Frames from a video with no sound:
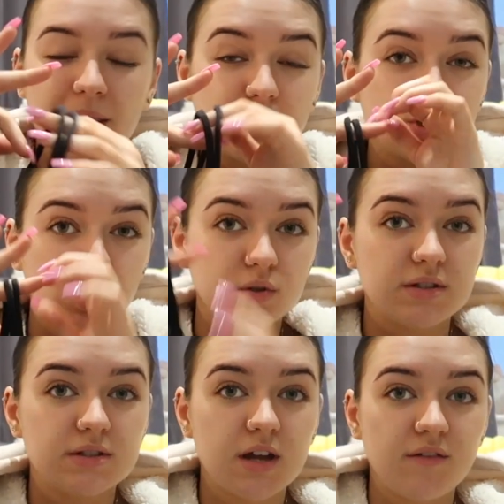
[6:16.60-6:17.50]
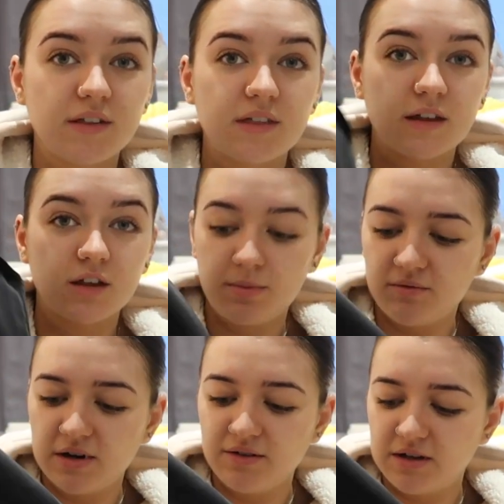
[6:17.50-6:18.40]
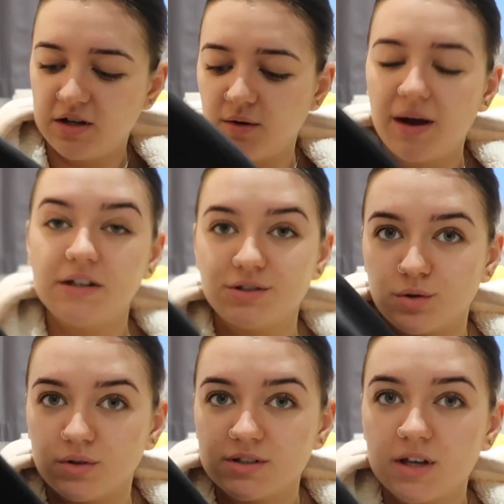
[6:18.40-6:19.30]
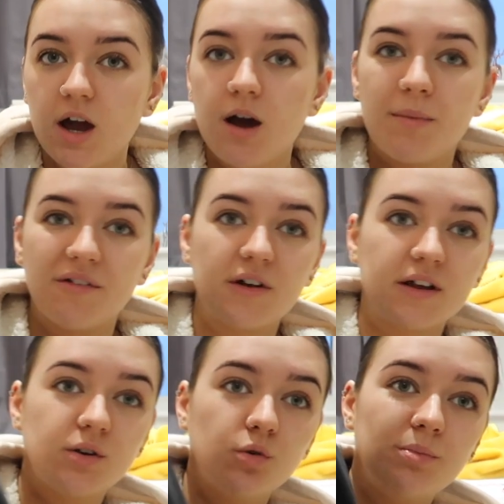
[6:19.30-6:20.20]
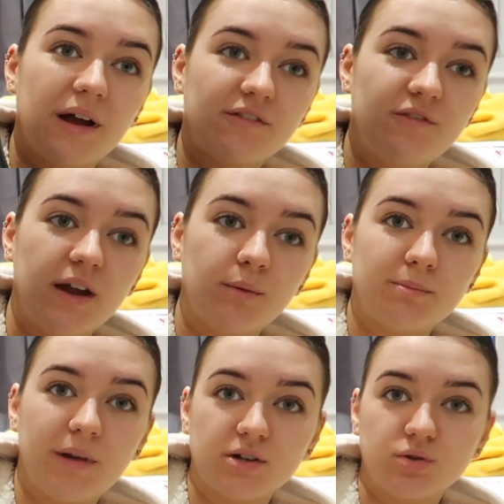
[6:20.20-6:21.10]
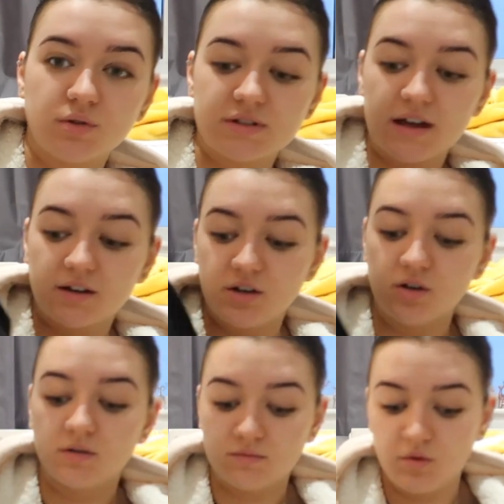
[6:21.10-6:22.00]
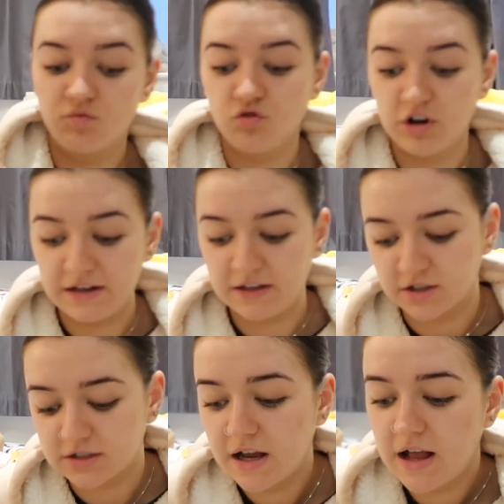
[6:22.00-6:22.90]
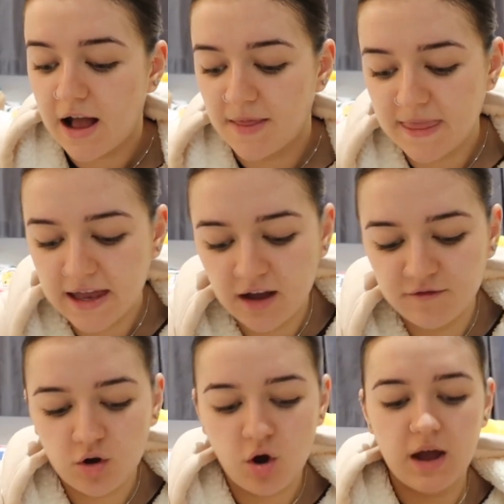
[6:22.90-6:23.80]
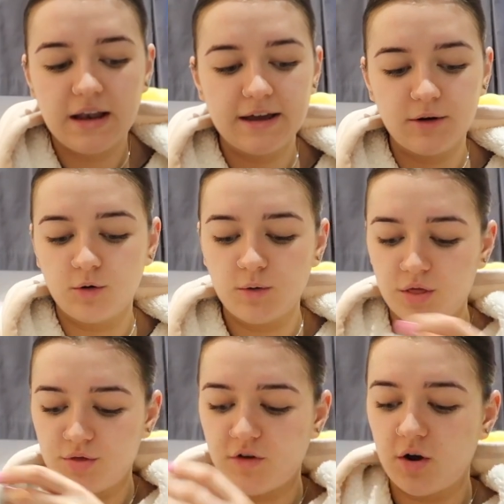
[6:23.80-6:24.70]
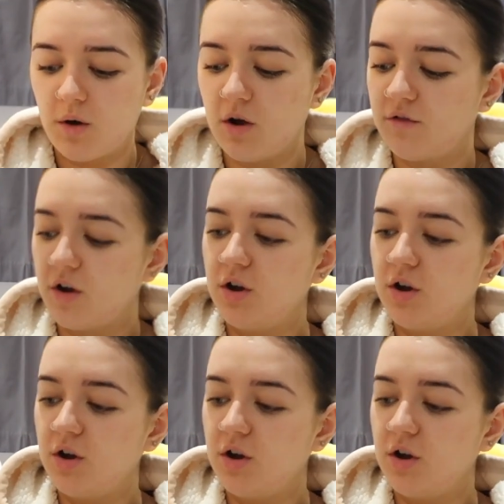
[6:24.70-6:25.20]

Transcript: of black shorts and stuff, I think that could be really, really cute. Any shorts, but I feel like an all-black fit with black shorts, that could look really good. And then I've got a little throwover